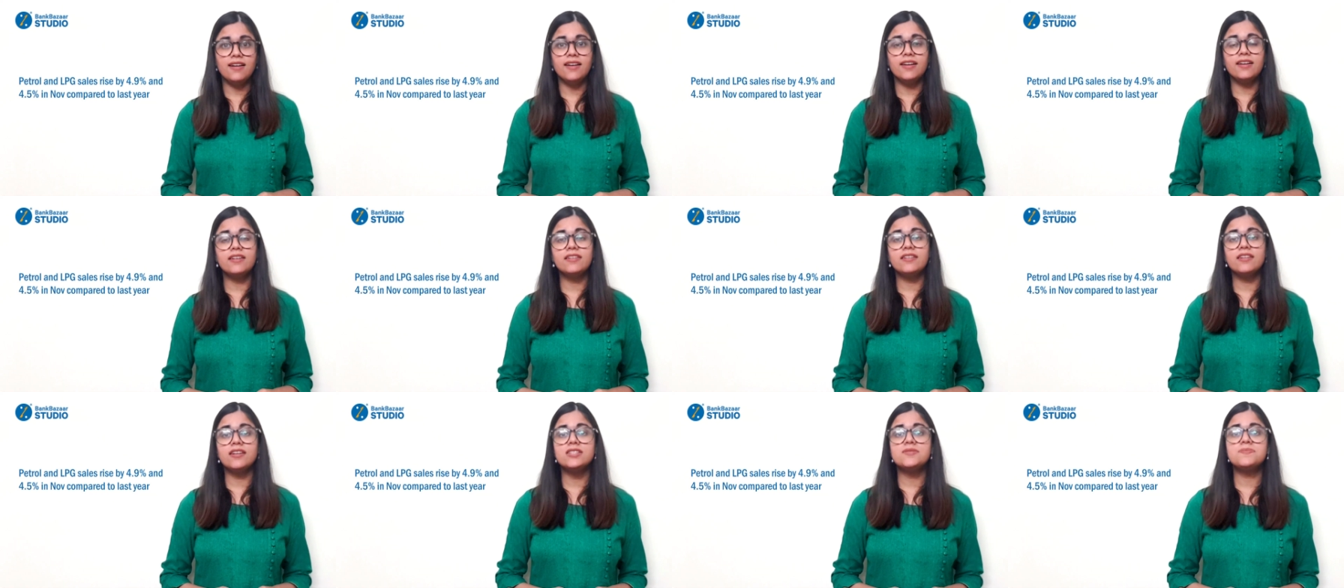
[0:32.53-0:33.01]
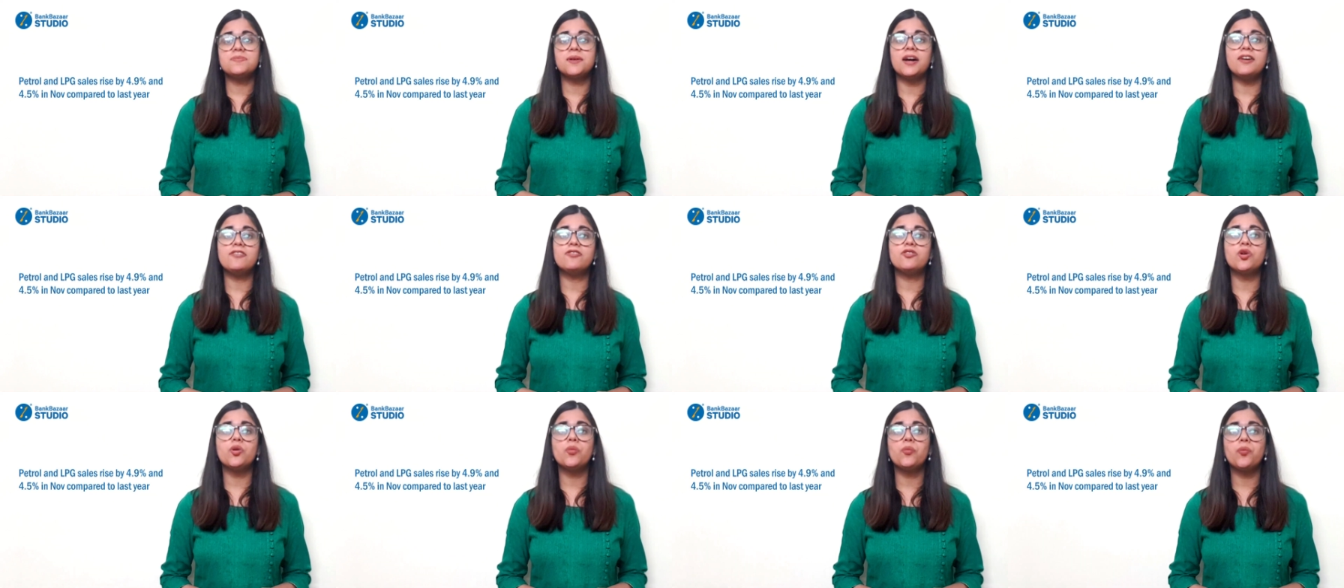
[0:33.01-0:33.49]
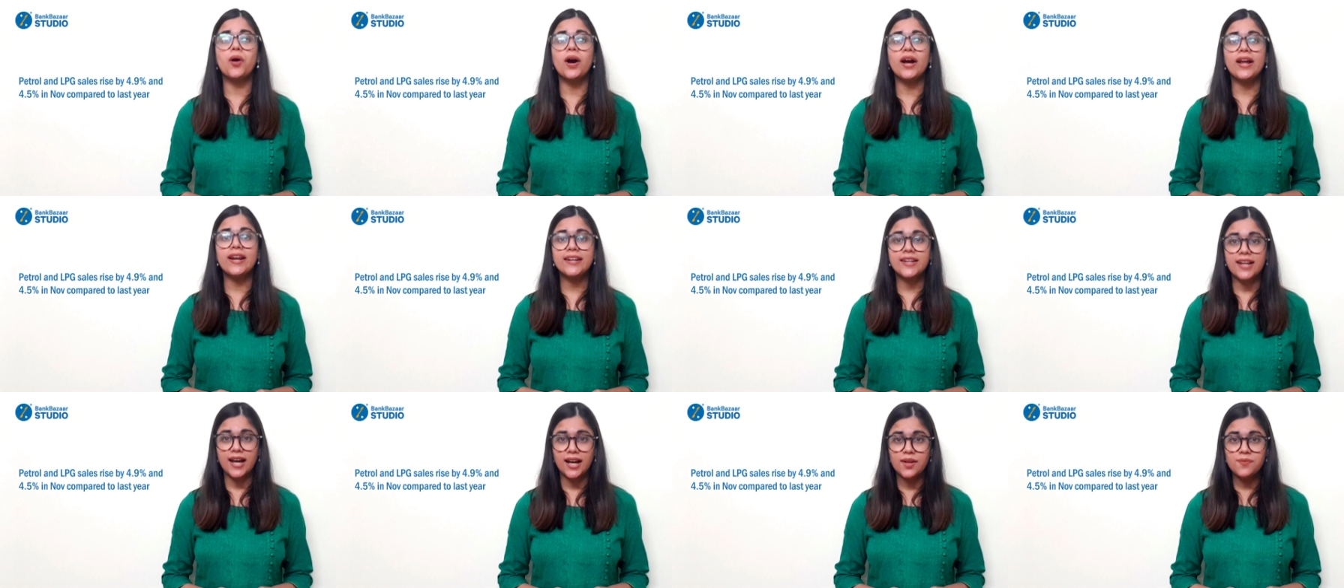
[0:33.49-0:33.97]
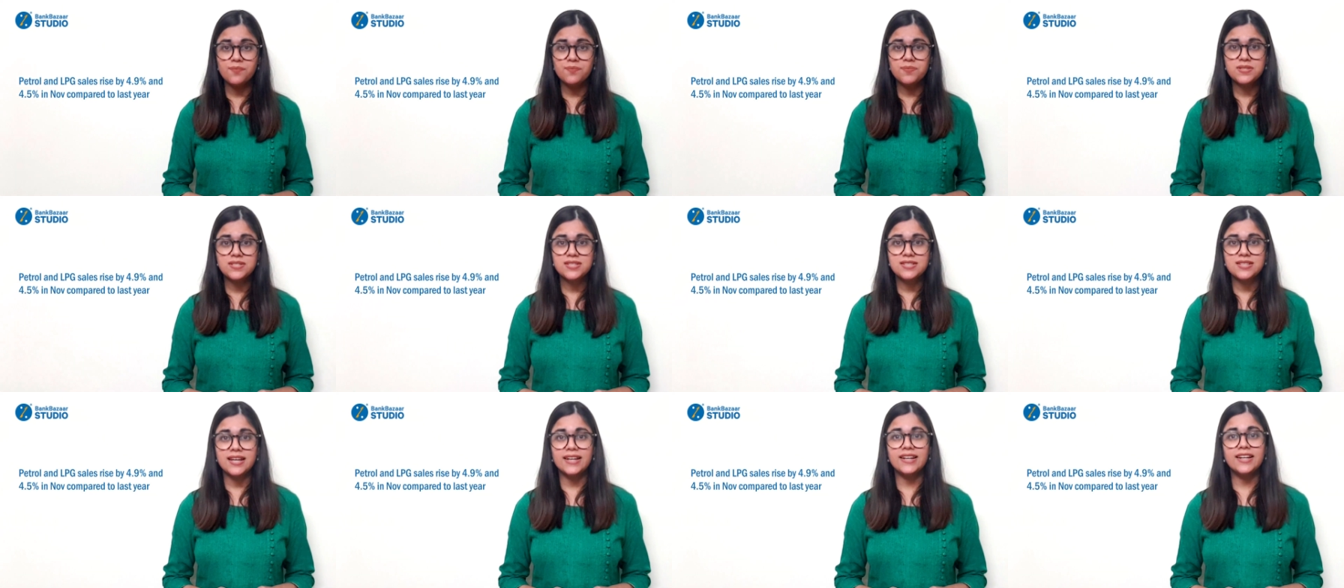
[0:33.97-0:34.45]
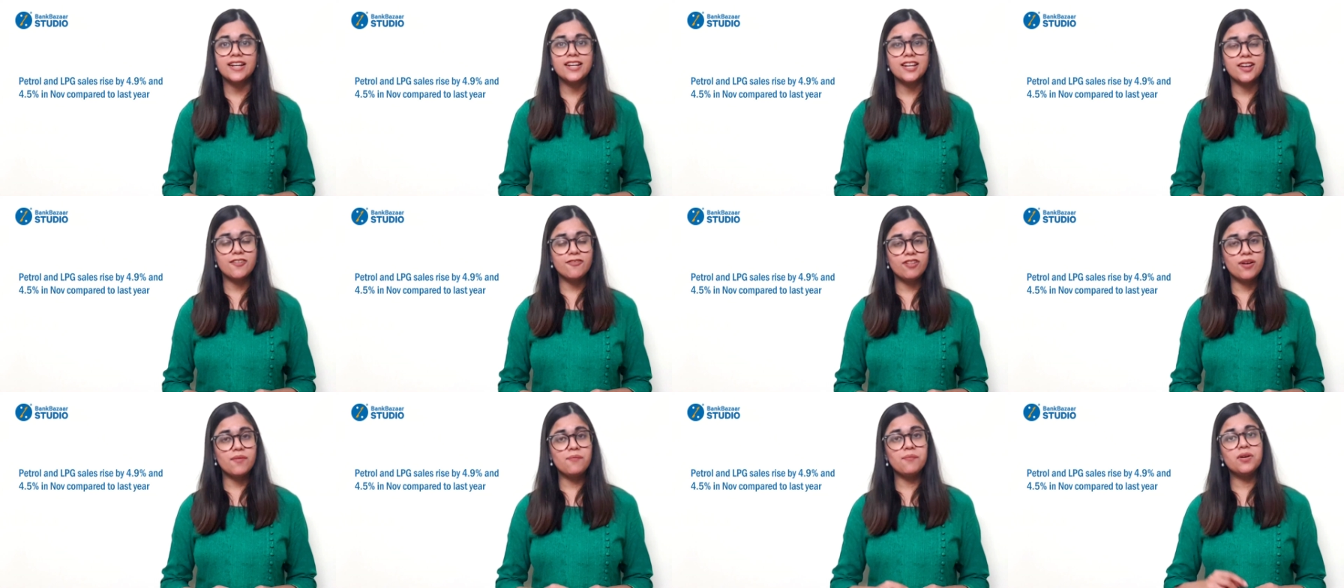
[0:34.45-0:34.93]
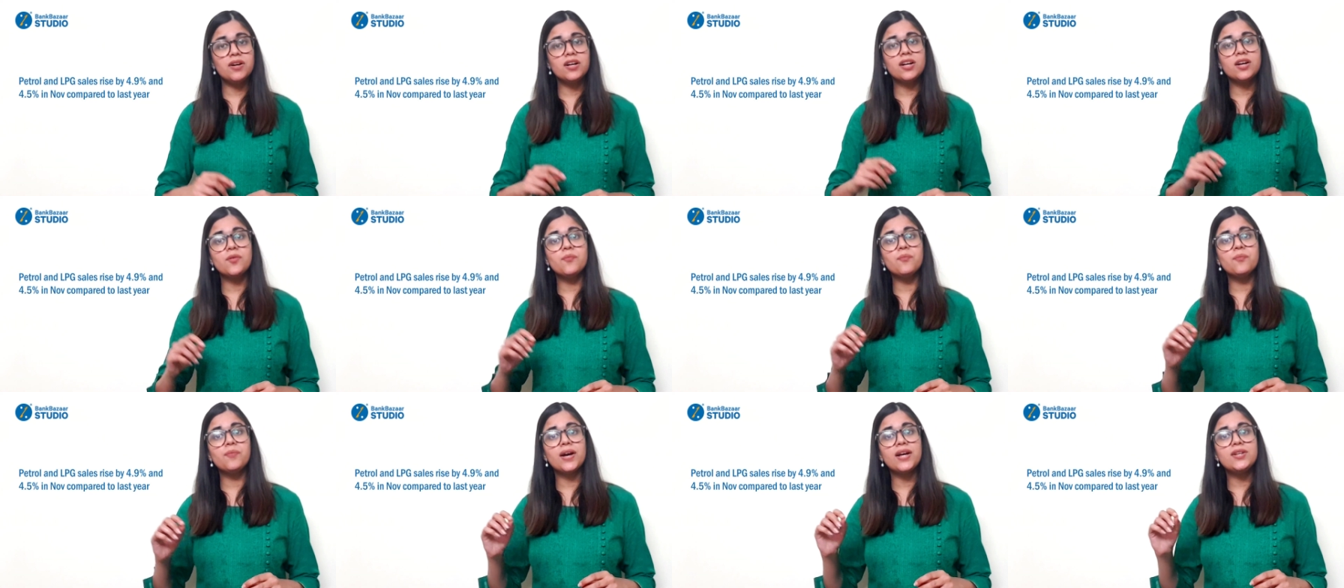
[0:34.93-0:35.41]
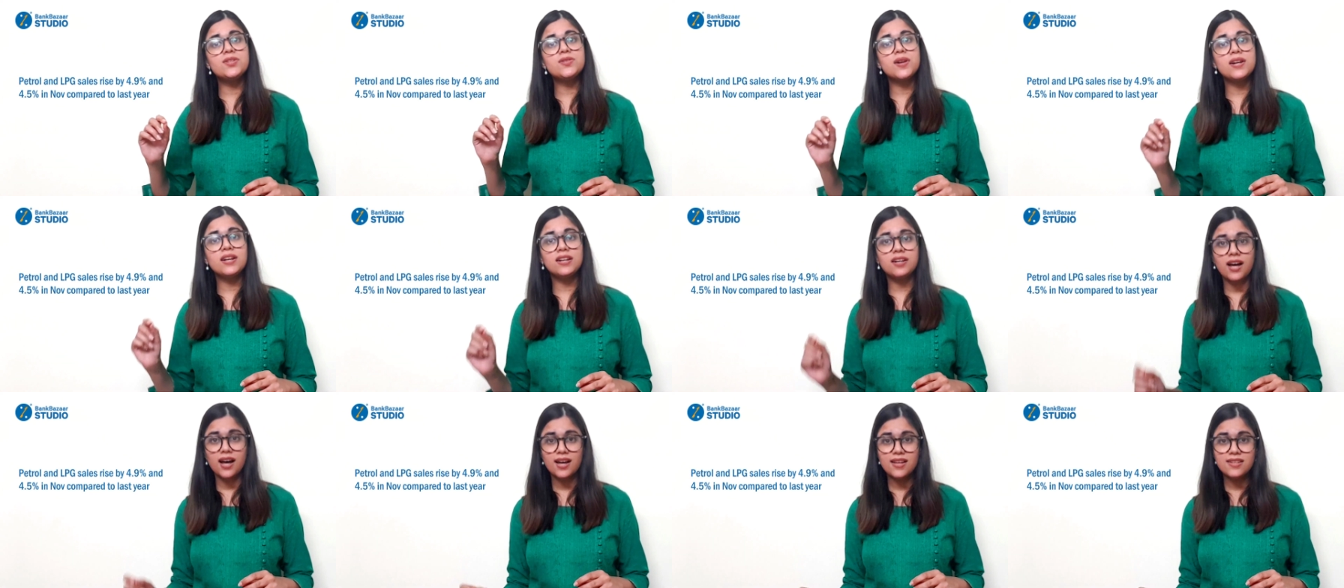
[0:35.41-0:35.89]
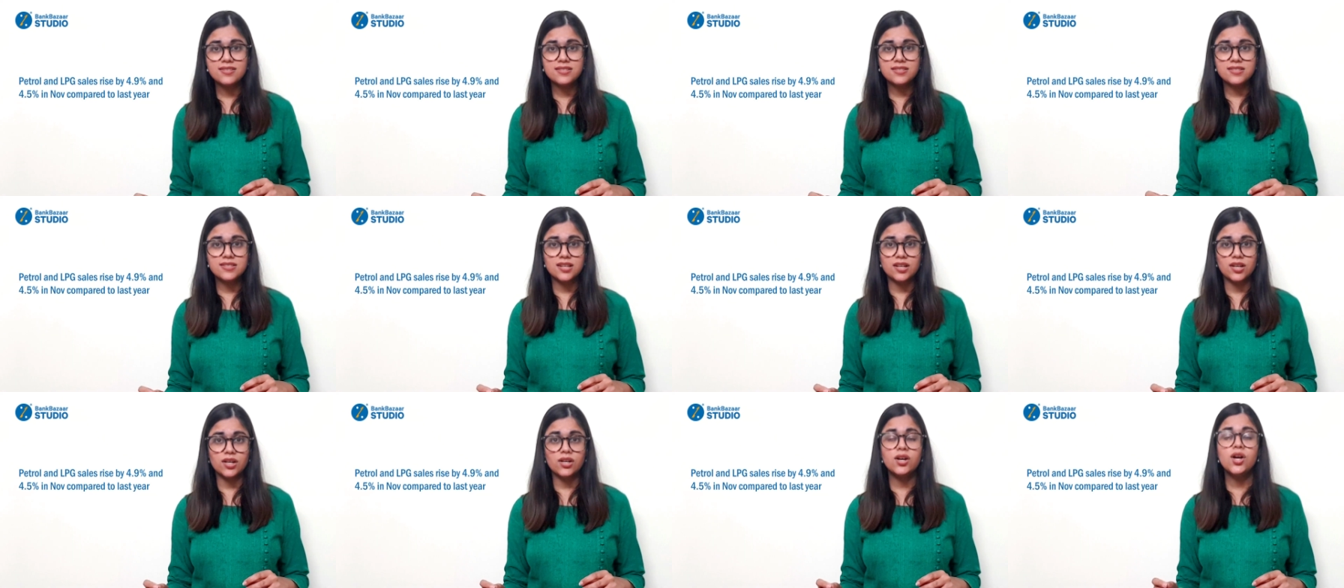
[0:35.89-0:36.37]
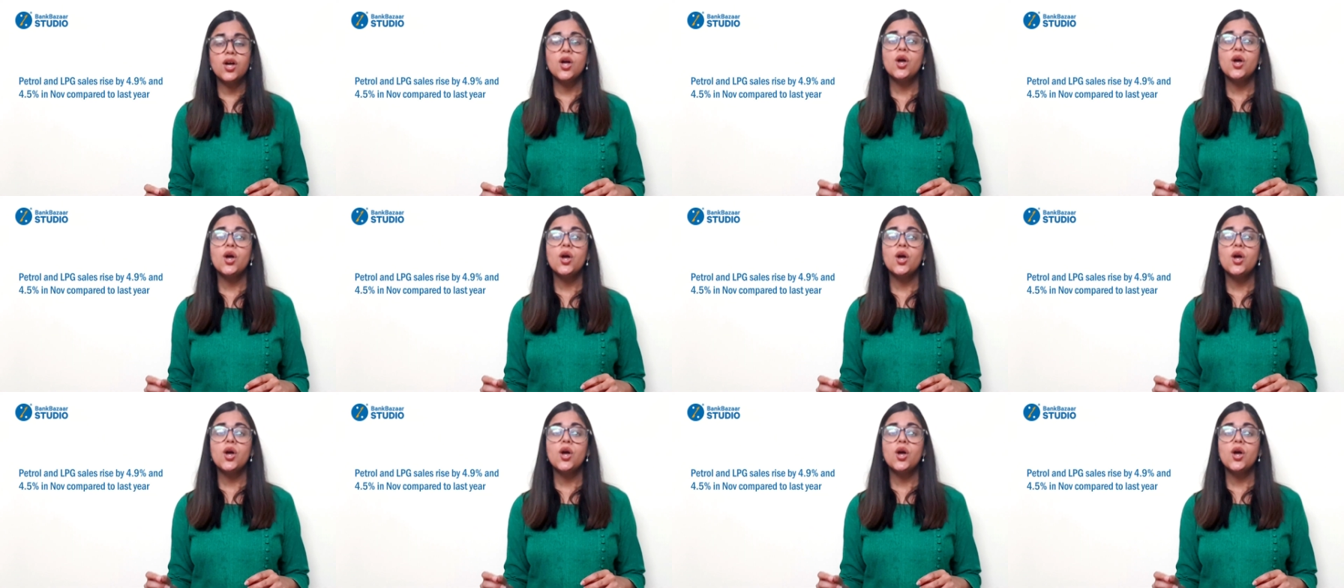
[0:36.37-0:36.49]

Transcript: increased by 4.9% in November compared to last year,